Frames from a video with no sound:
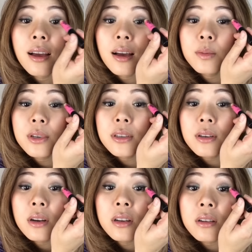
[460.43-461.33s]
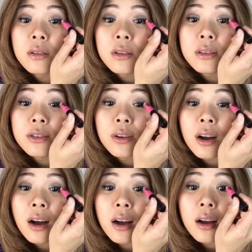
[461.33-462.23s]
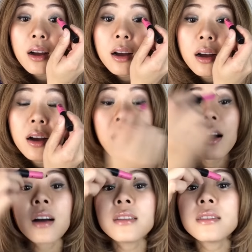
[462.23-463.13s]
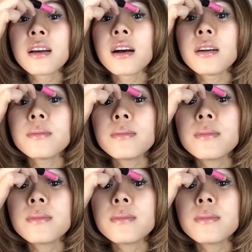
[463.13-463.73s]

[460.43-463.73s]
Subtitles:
I'm just gonna draw on top